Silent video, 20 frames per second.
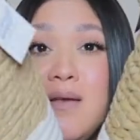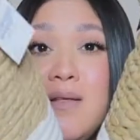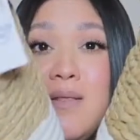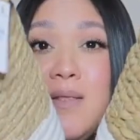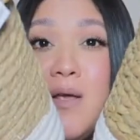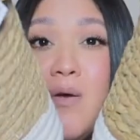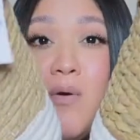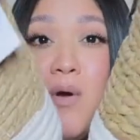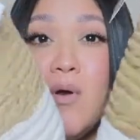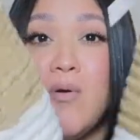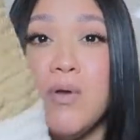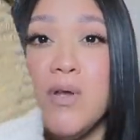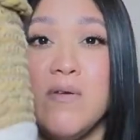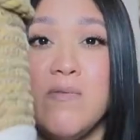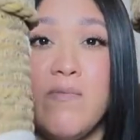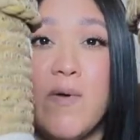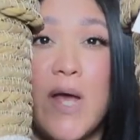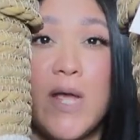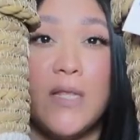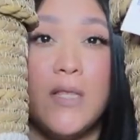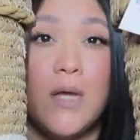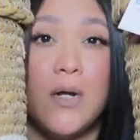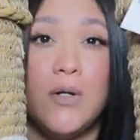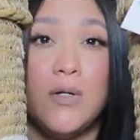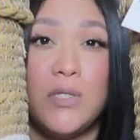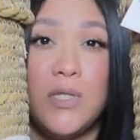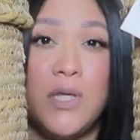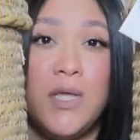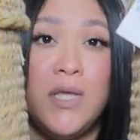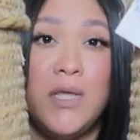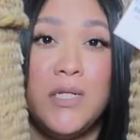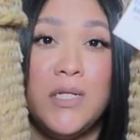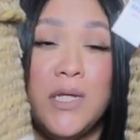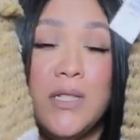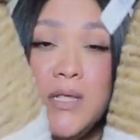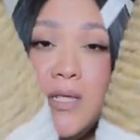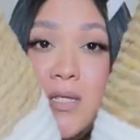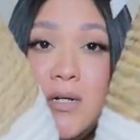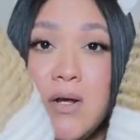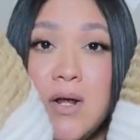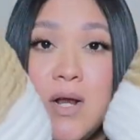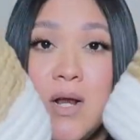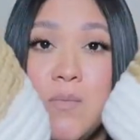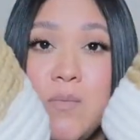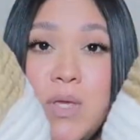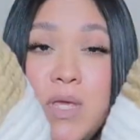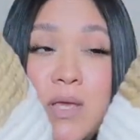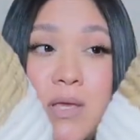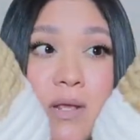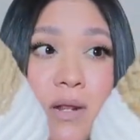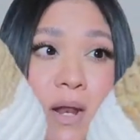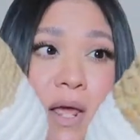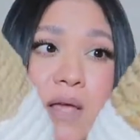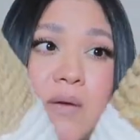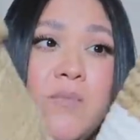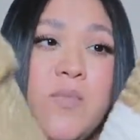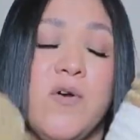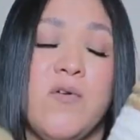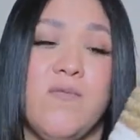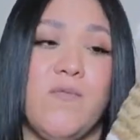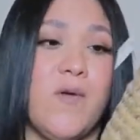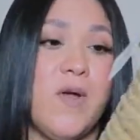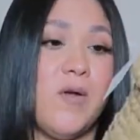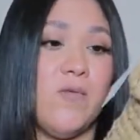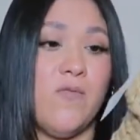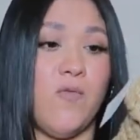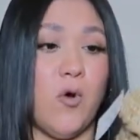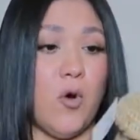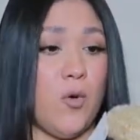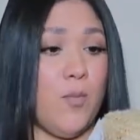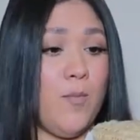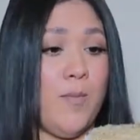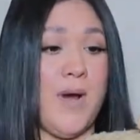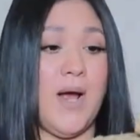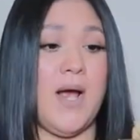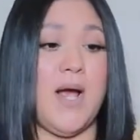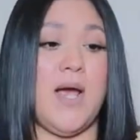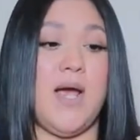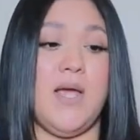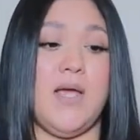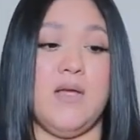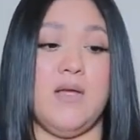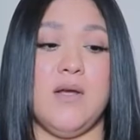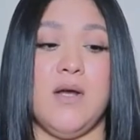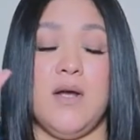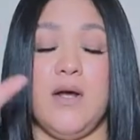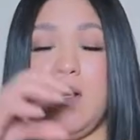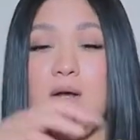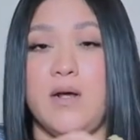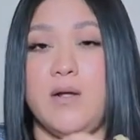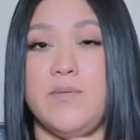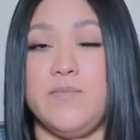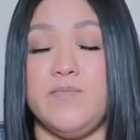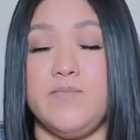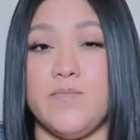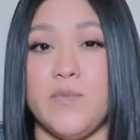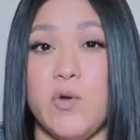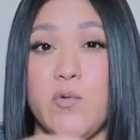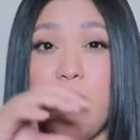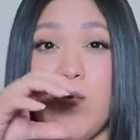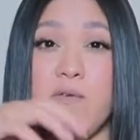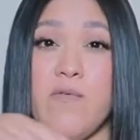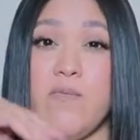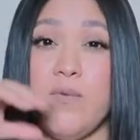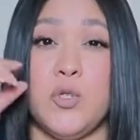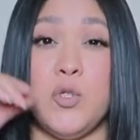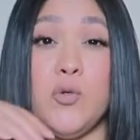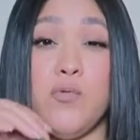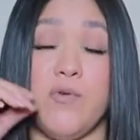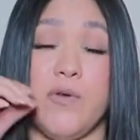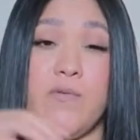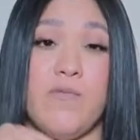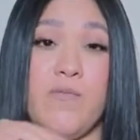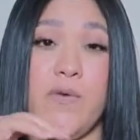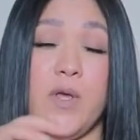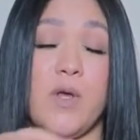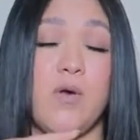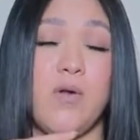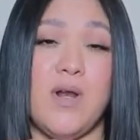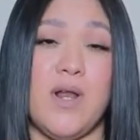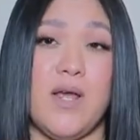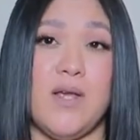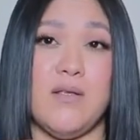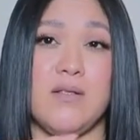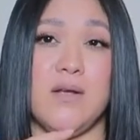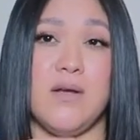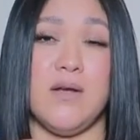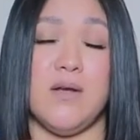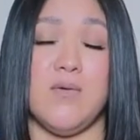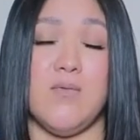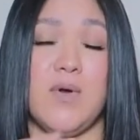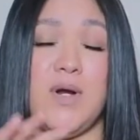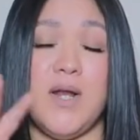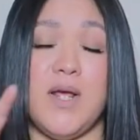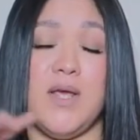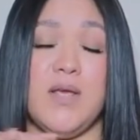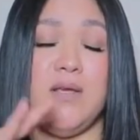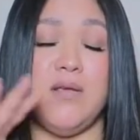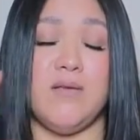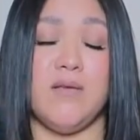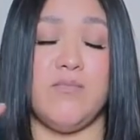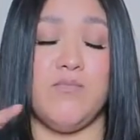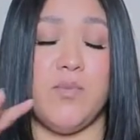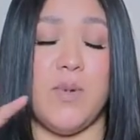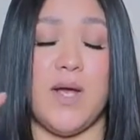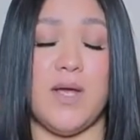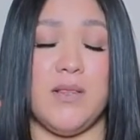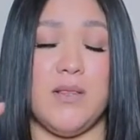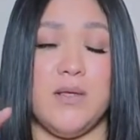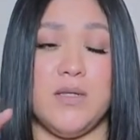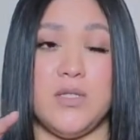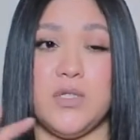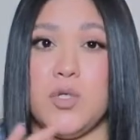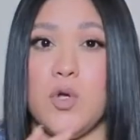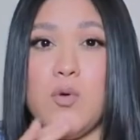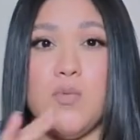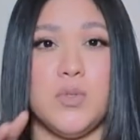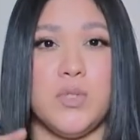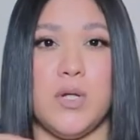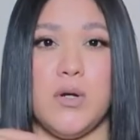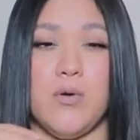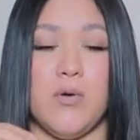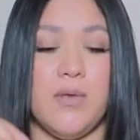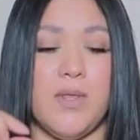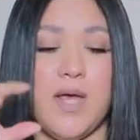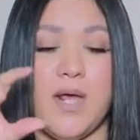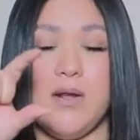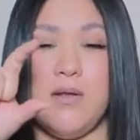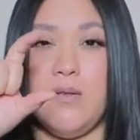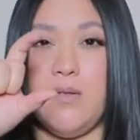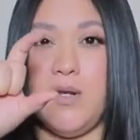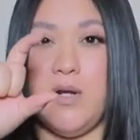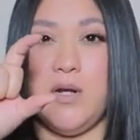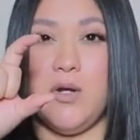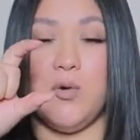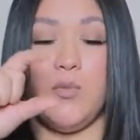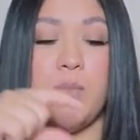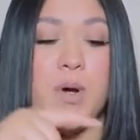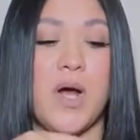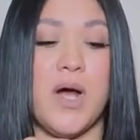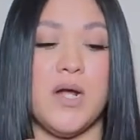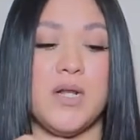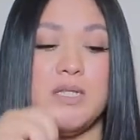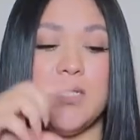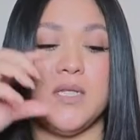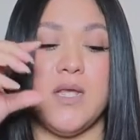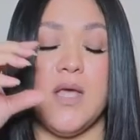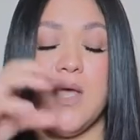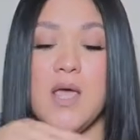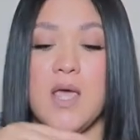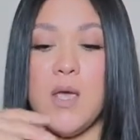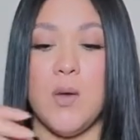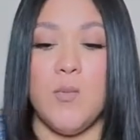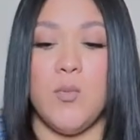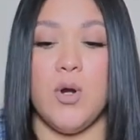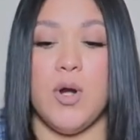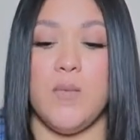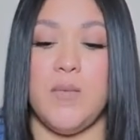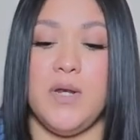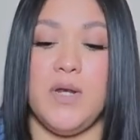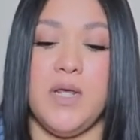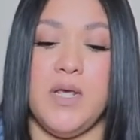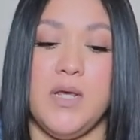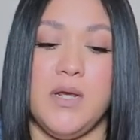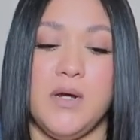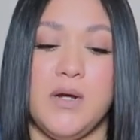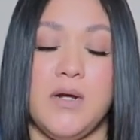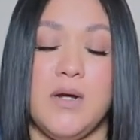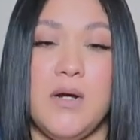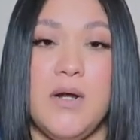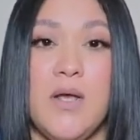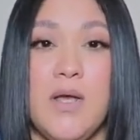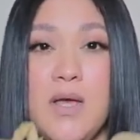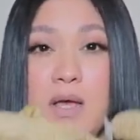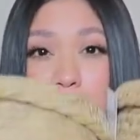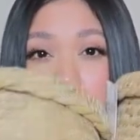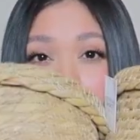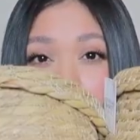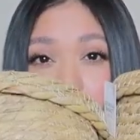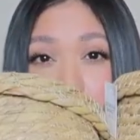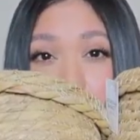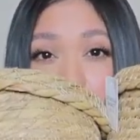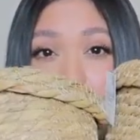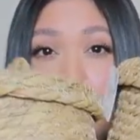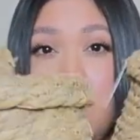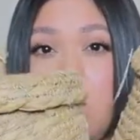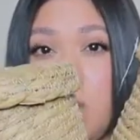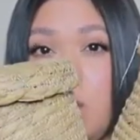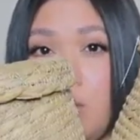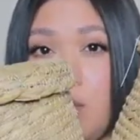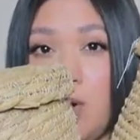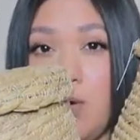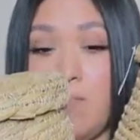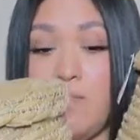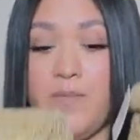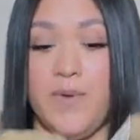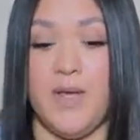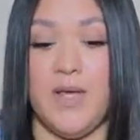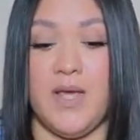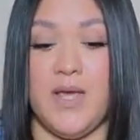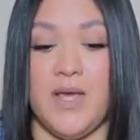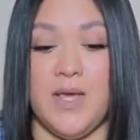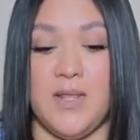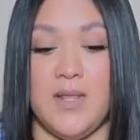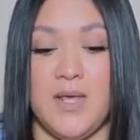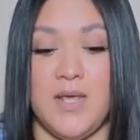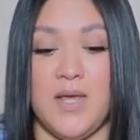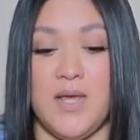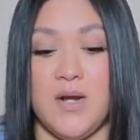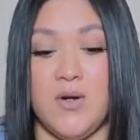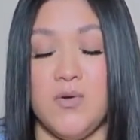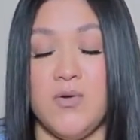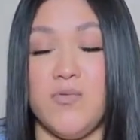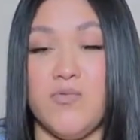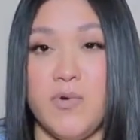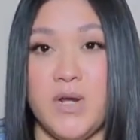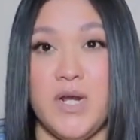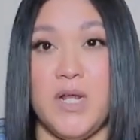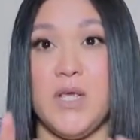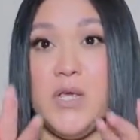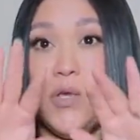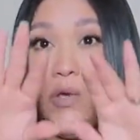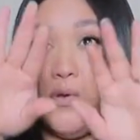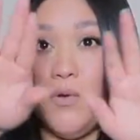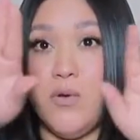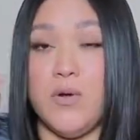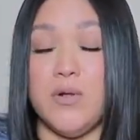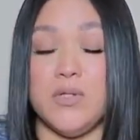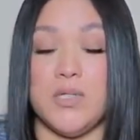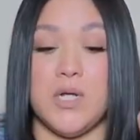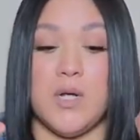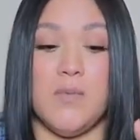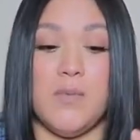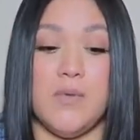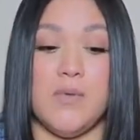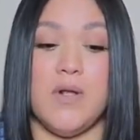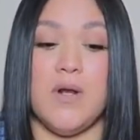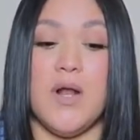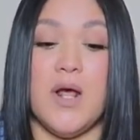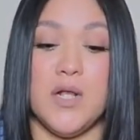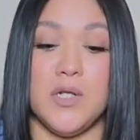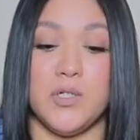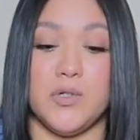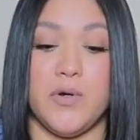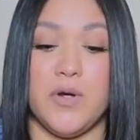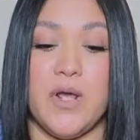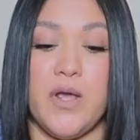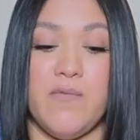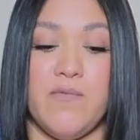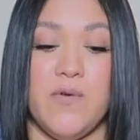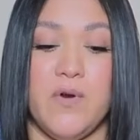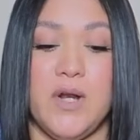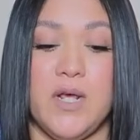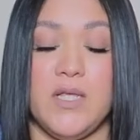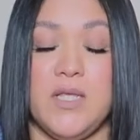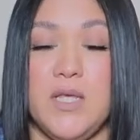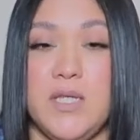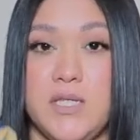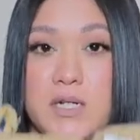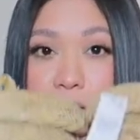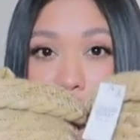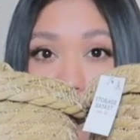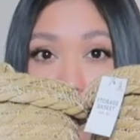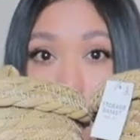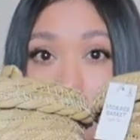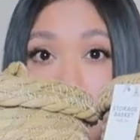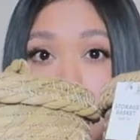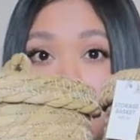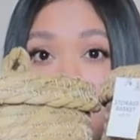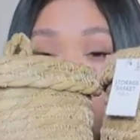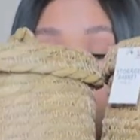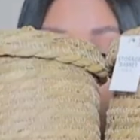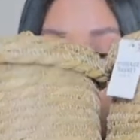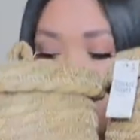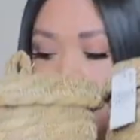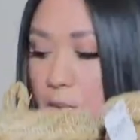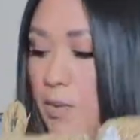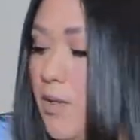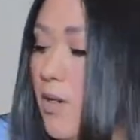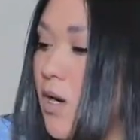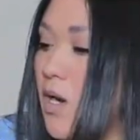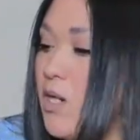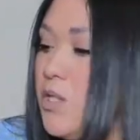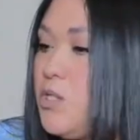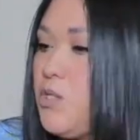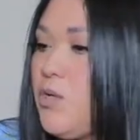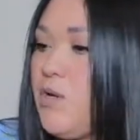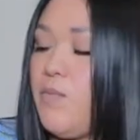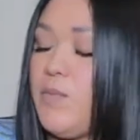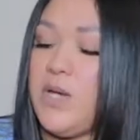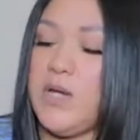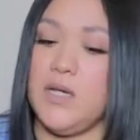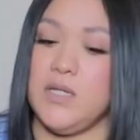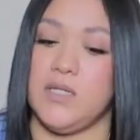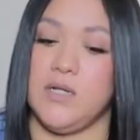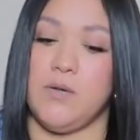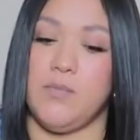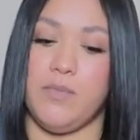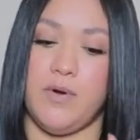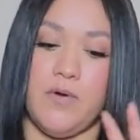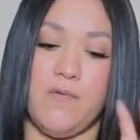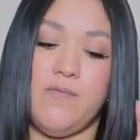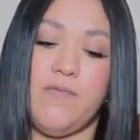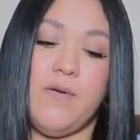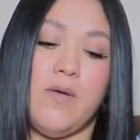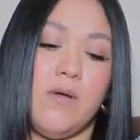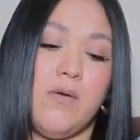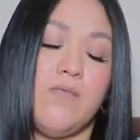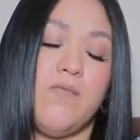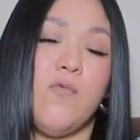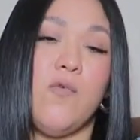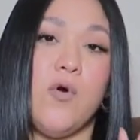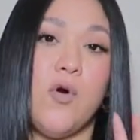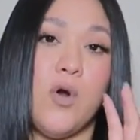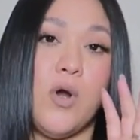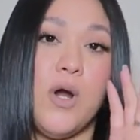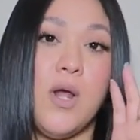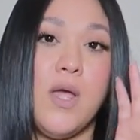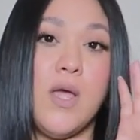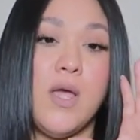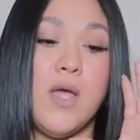They were only $5 each, and these are gonna be like perfect for my refill, like when I buy the soaps and all that, the little pots, put them in here, and they're gonna be perfect, and they can look really cute on top of the laundry. I feel like these are gonna be on top of the laundry because they're perfect for